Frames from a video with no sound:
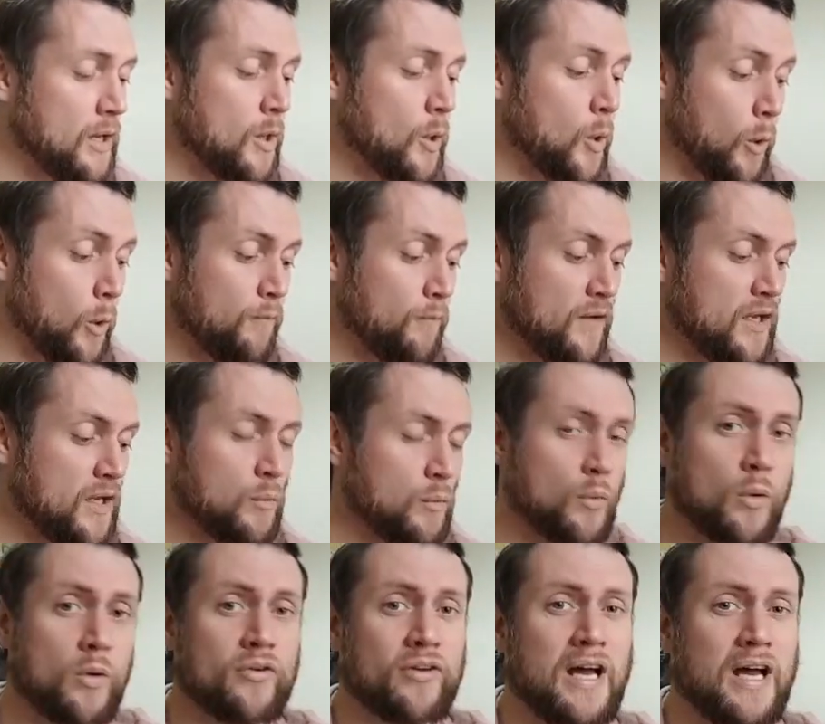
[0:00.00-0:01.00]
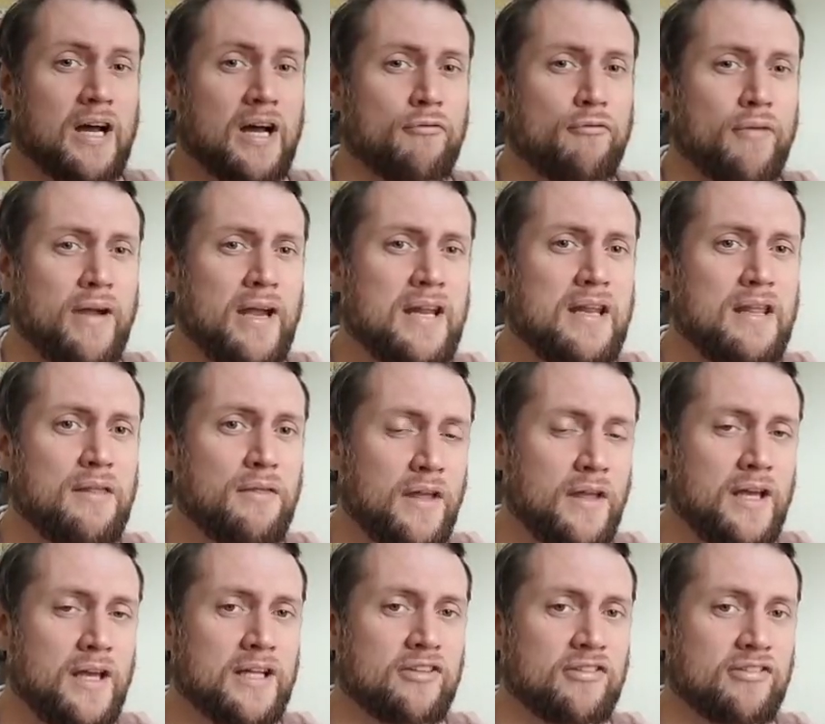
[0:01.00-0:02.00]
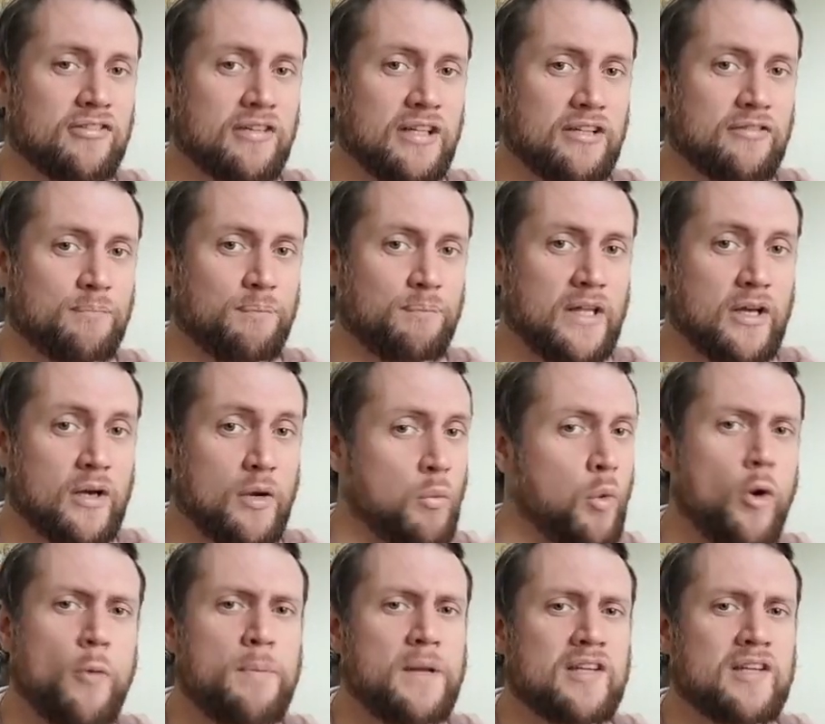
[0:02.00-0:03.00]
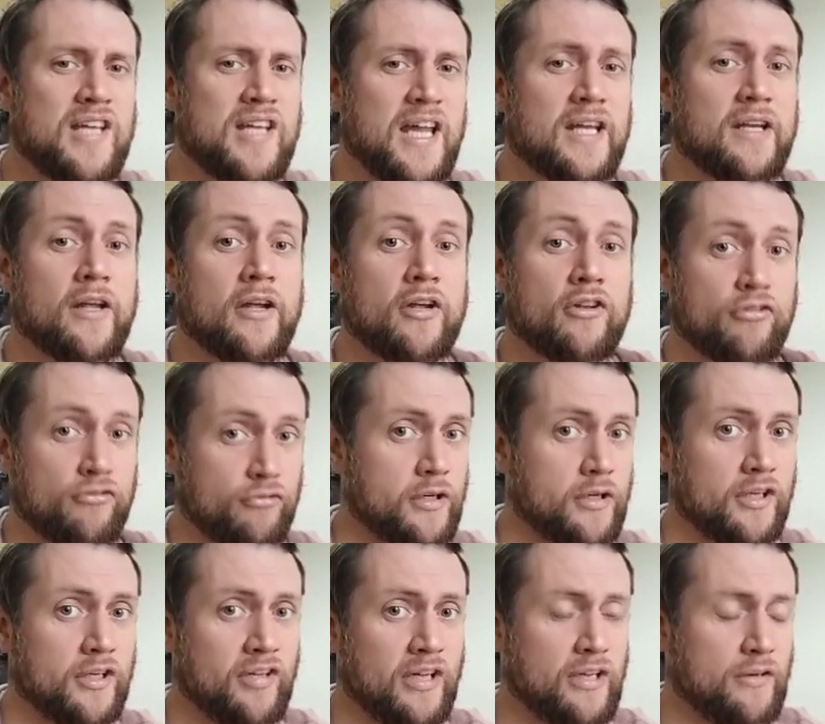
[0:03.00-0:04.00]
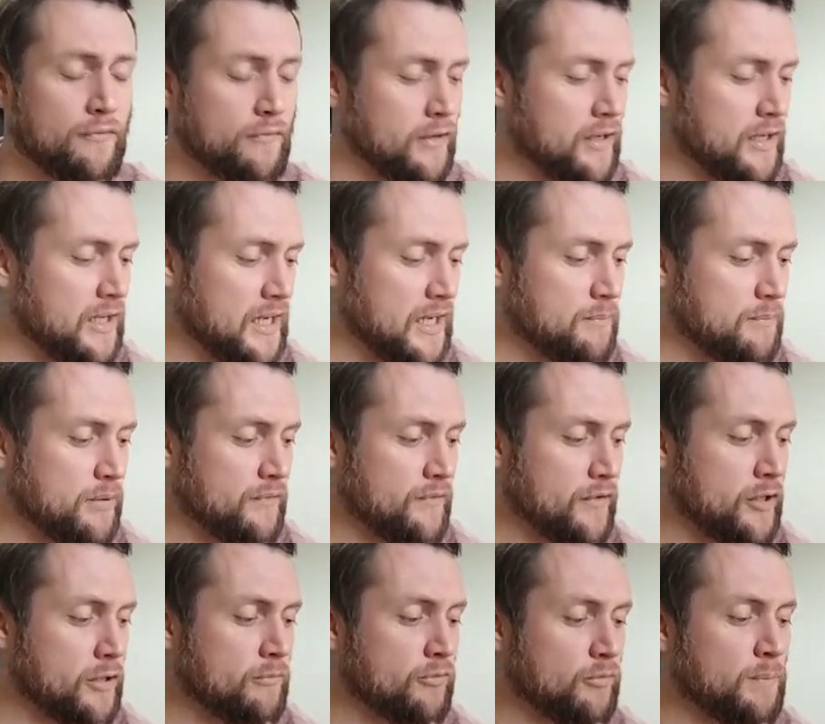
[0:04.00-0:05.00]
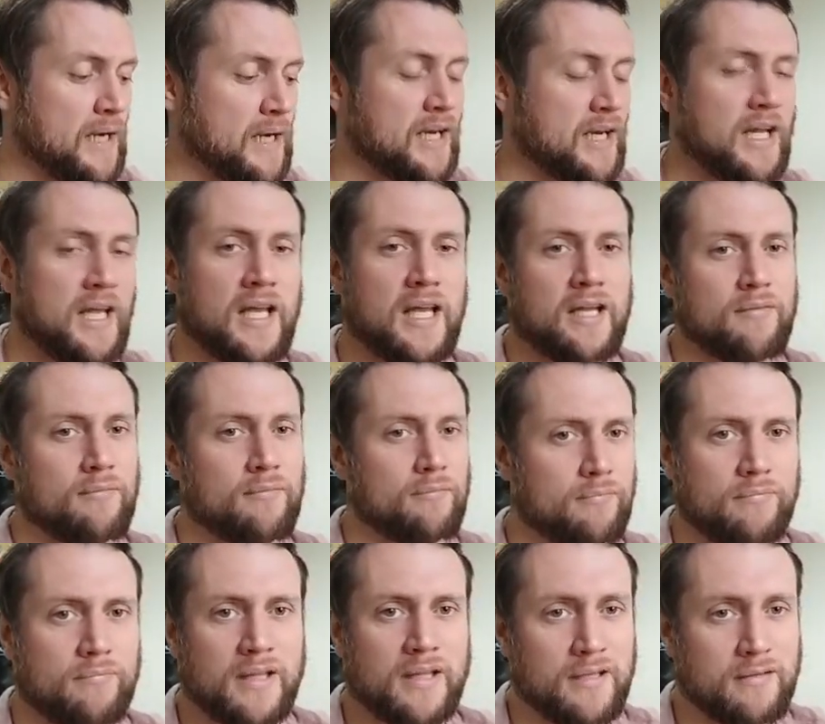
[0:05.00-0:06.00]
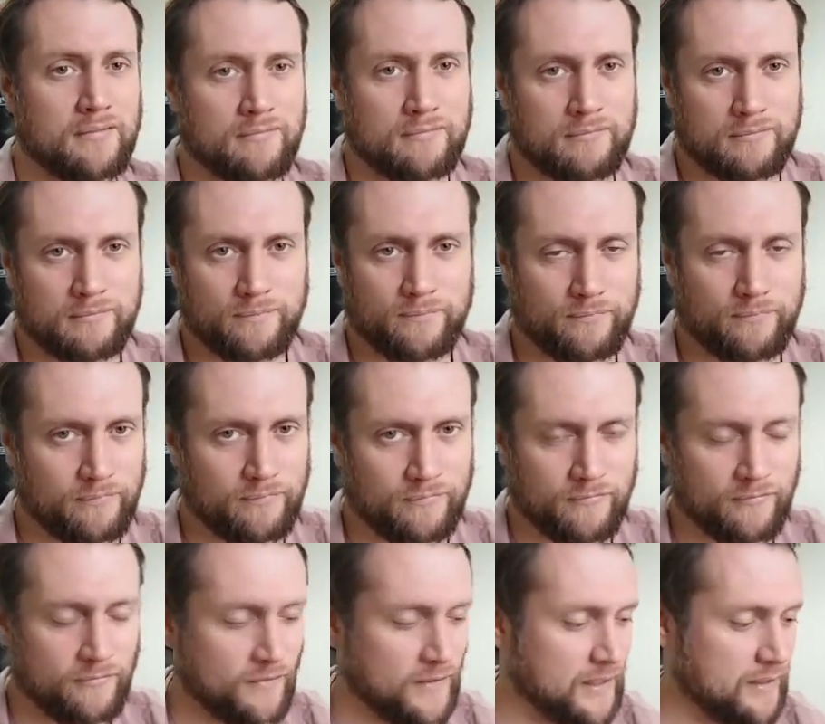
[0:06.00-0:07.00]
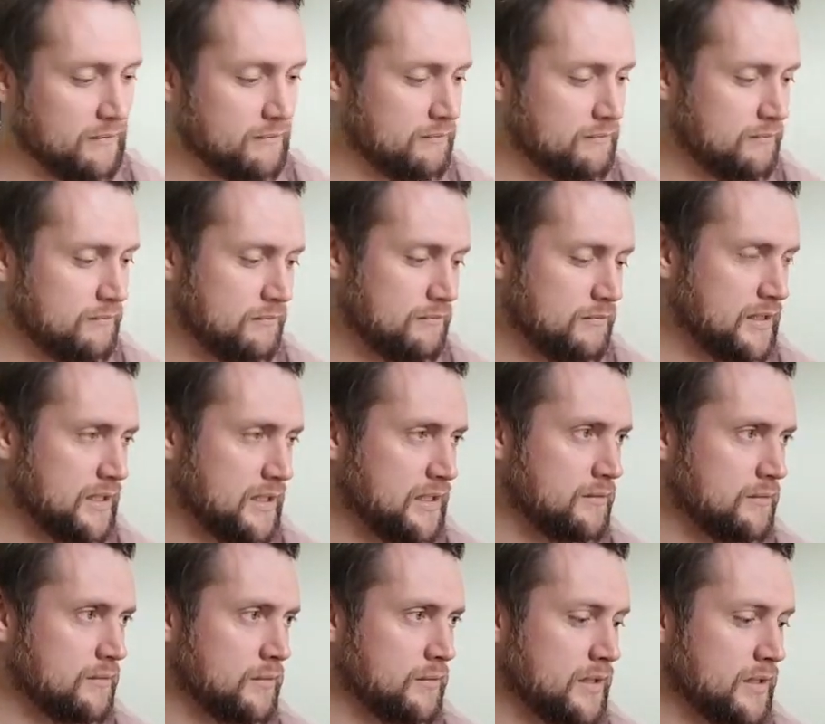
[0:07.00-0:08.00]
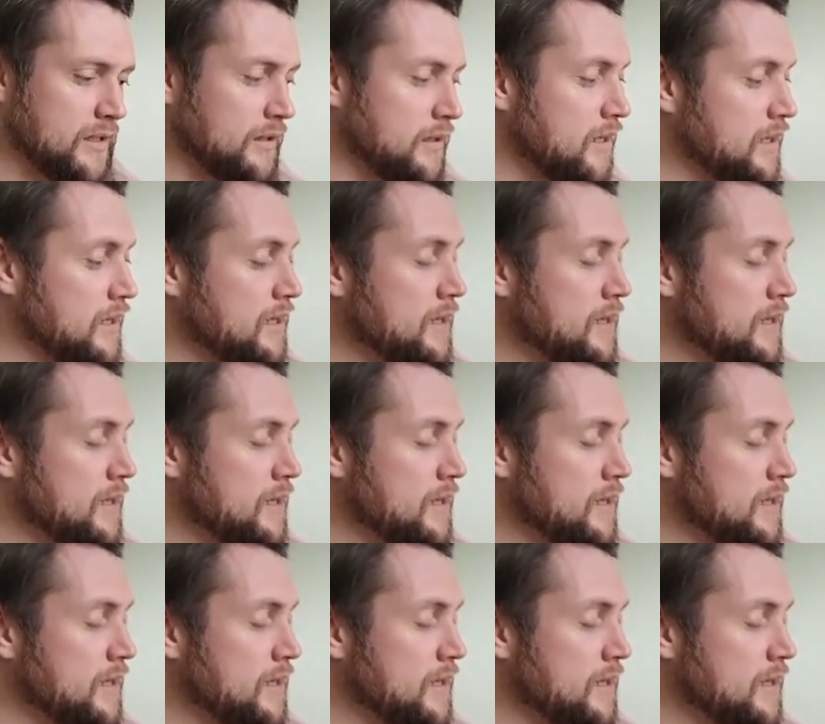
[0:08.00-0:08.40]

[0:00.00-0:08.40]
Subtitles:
Hopefully it won't. I really think it won't be a 10. Strong contender for a 9, but if it comes back an 8, then fine. Right, okay.